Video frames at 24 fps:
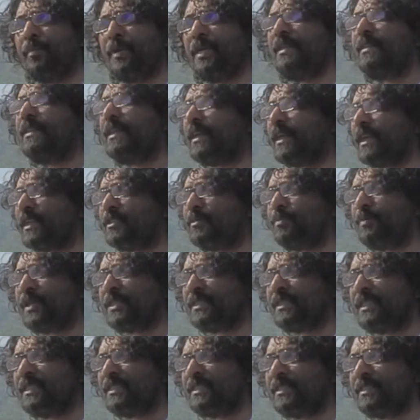meet their
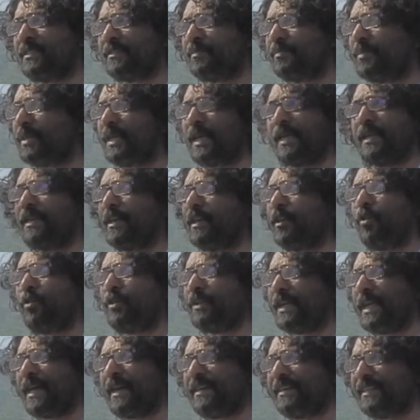expectations, but I
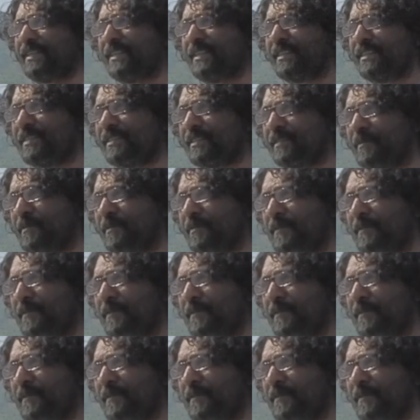cannot guarantee it.